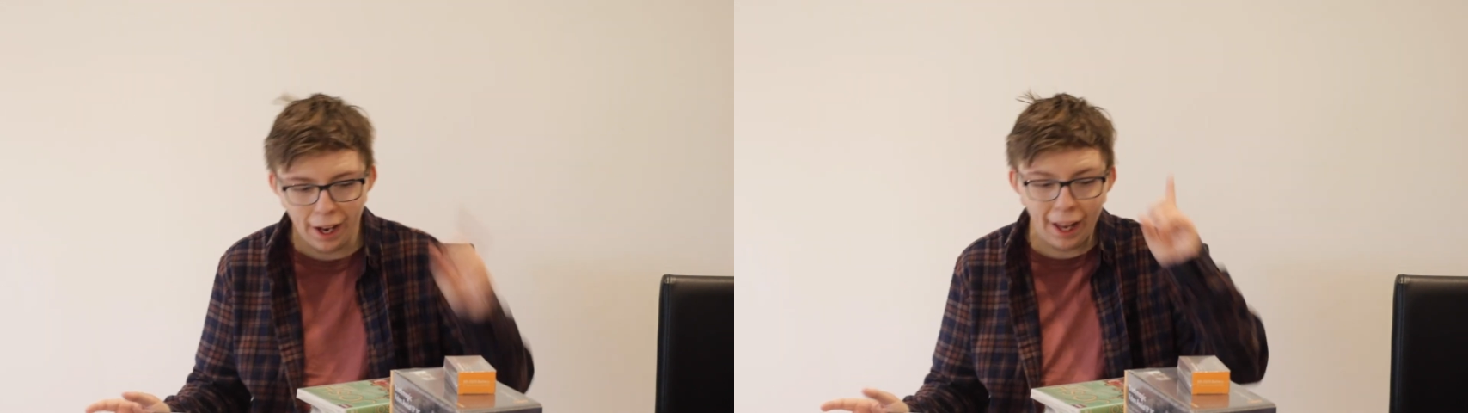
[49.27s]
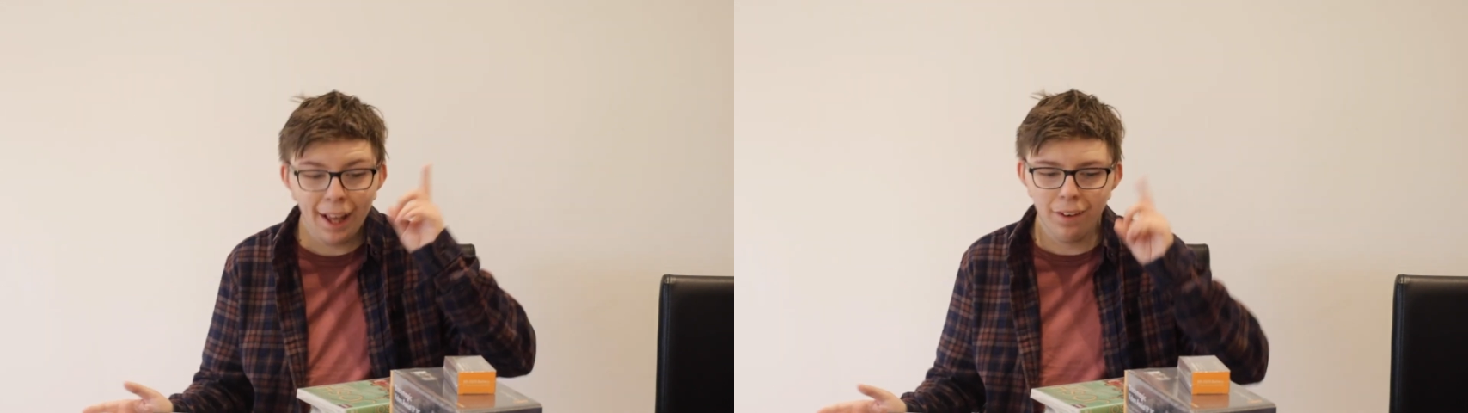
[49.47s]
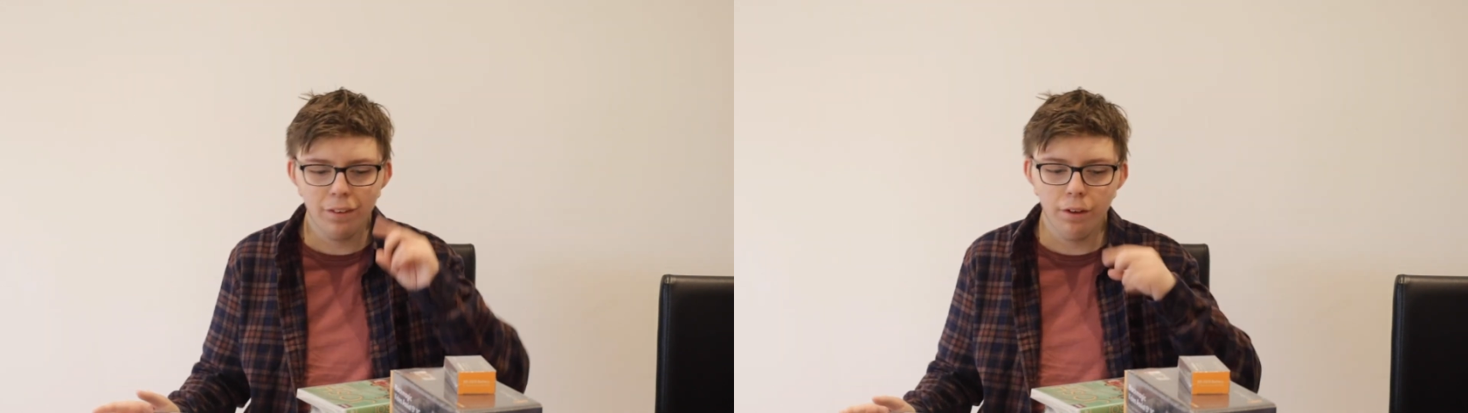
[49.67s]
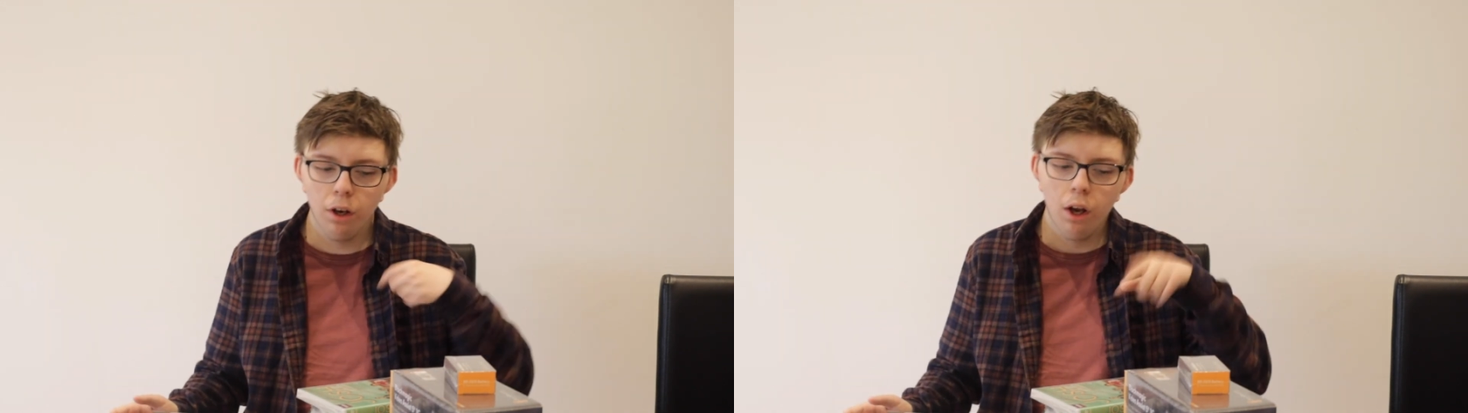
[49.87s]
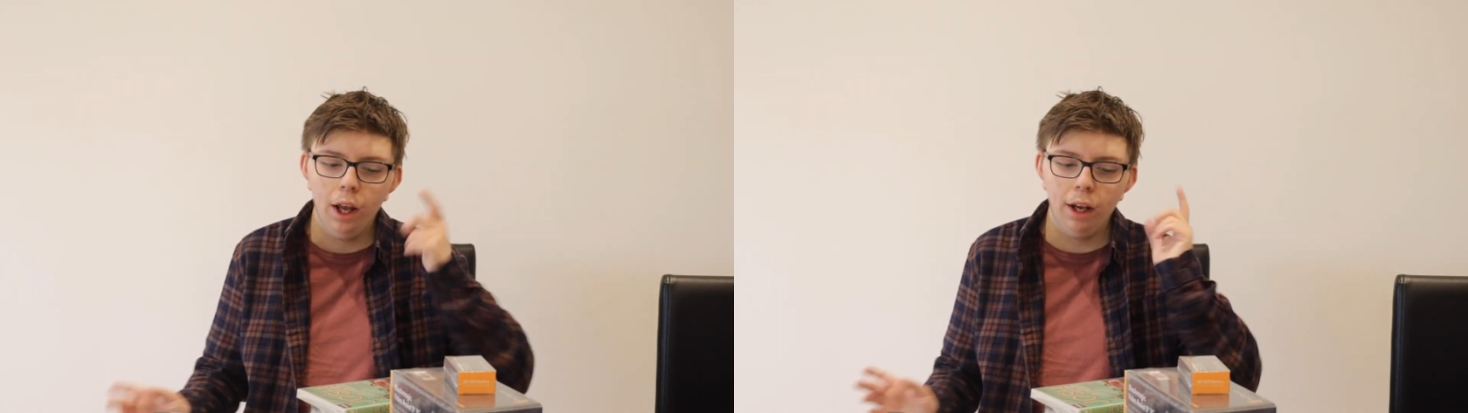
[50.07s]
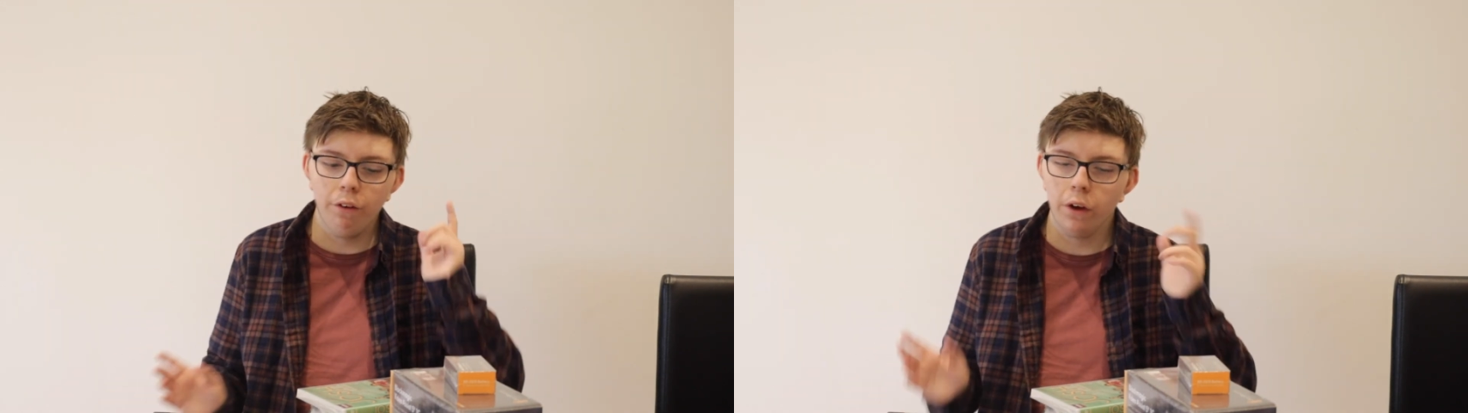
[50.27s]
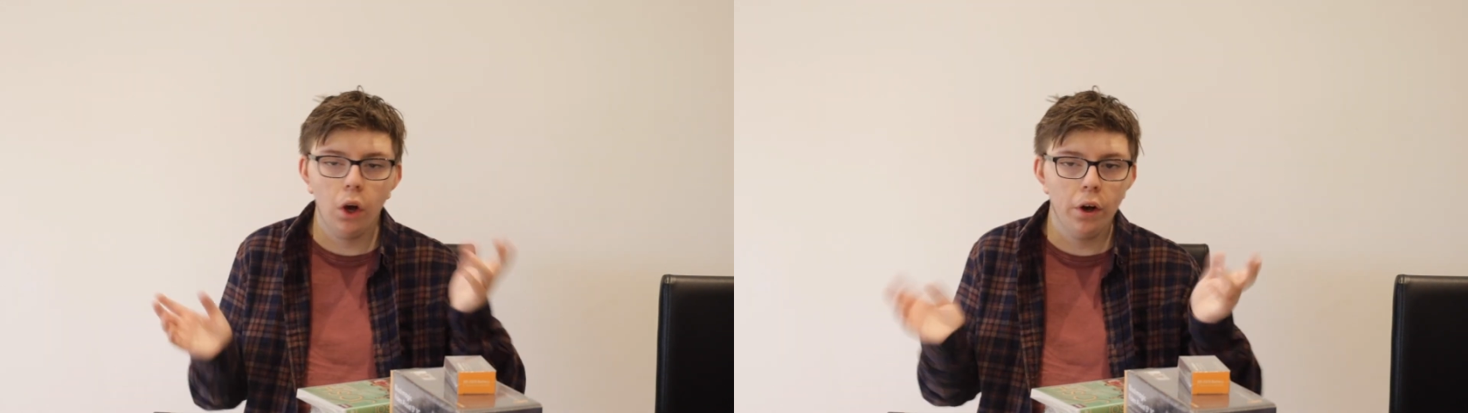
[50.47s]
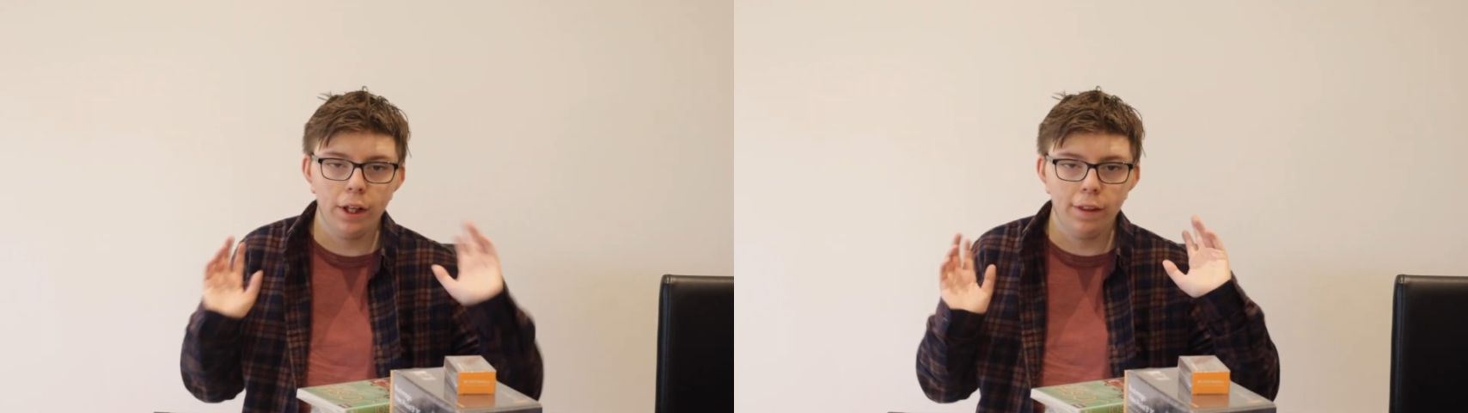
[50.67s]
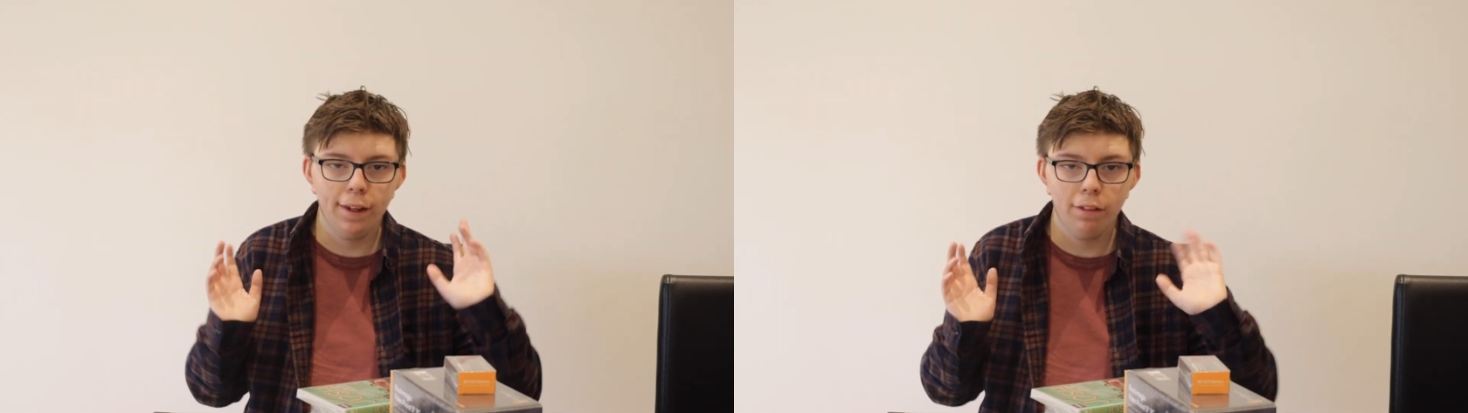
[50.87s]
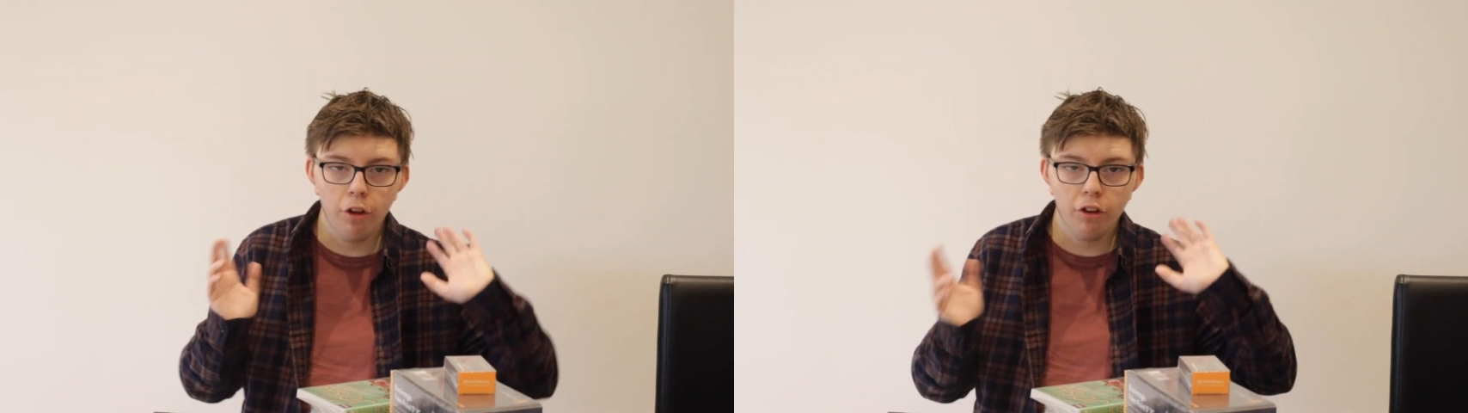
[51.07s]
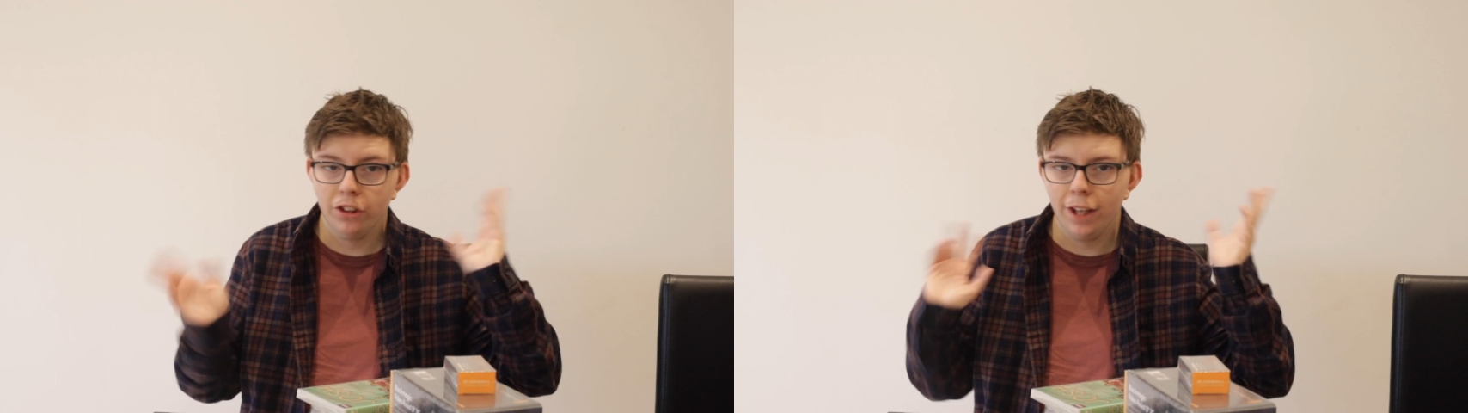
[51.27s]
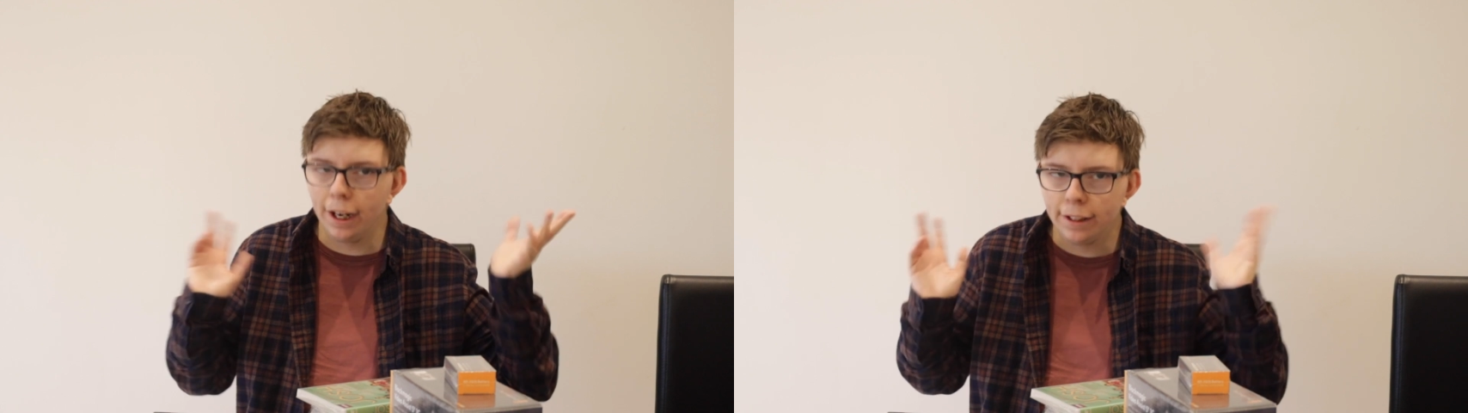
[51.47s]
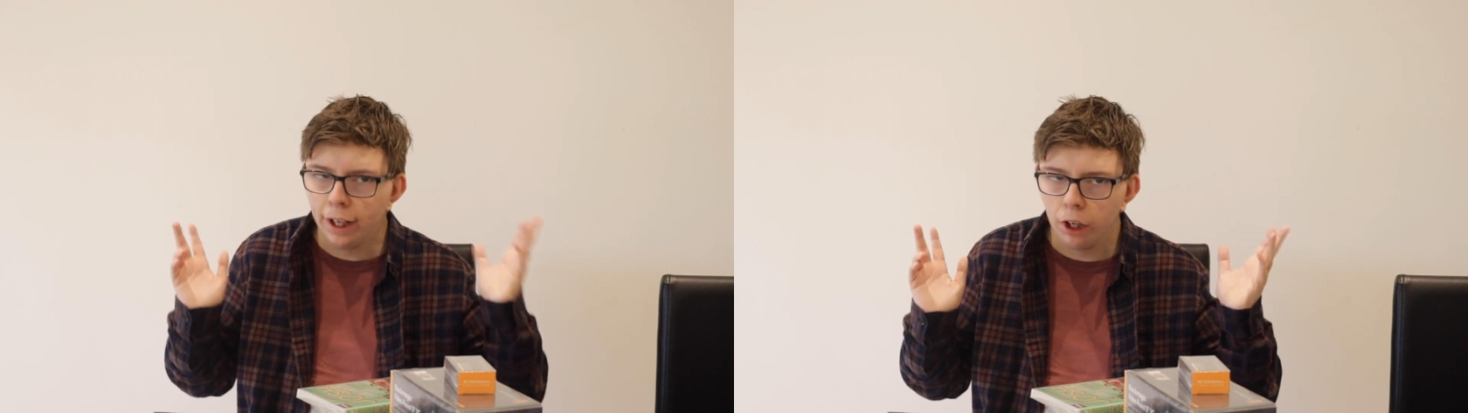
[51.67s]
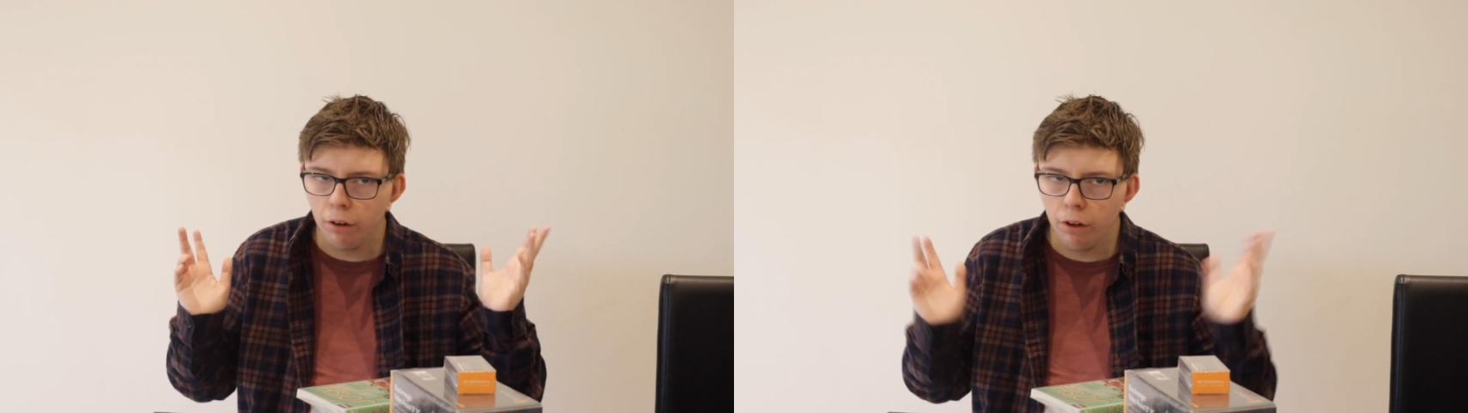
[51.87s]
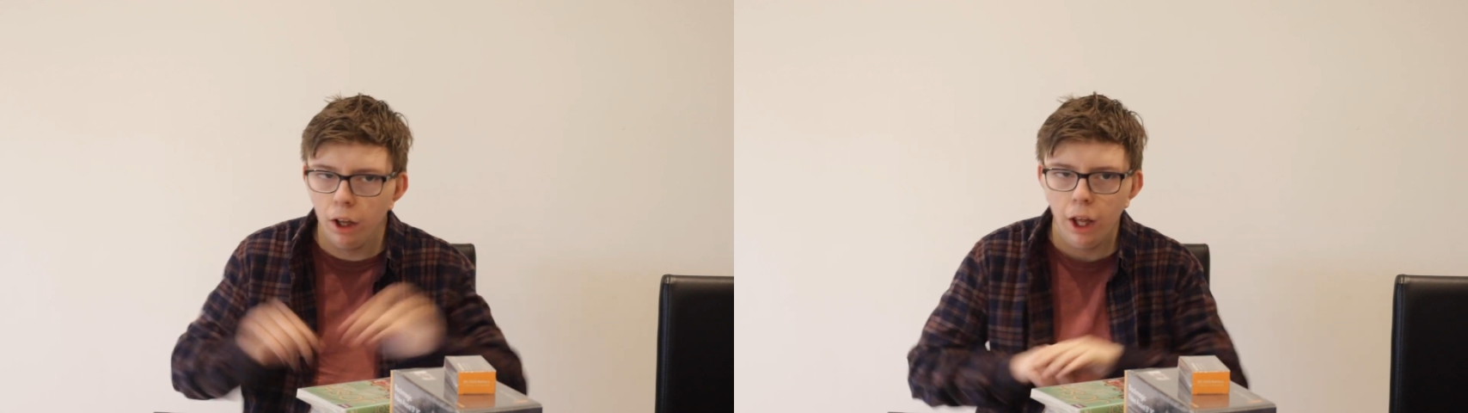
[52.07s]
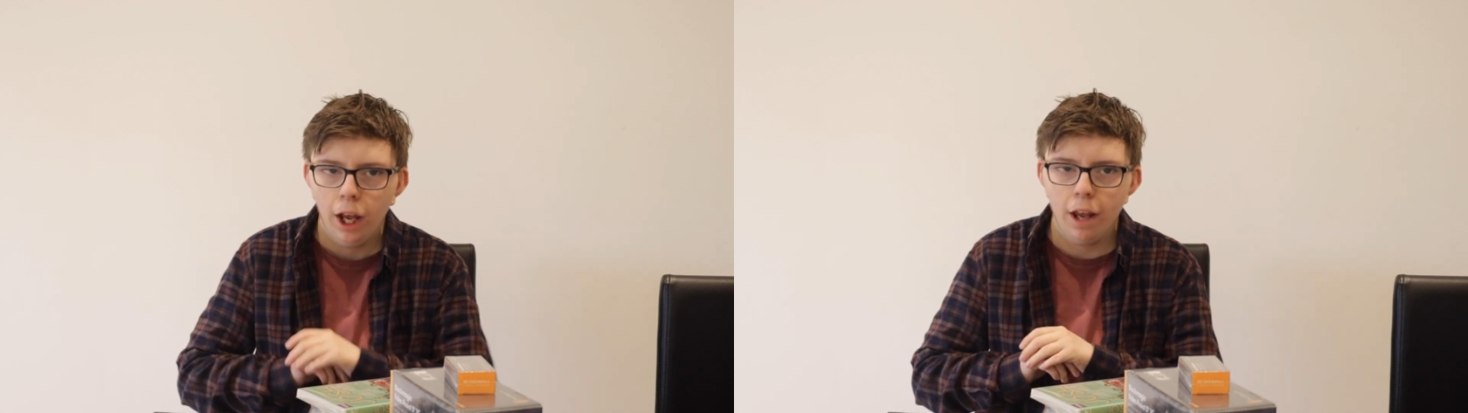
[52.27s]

And if I got anything that's technical,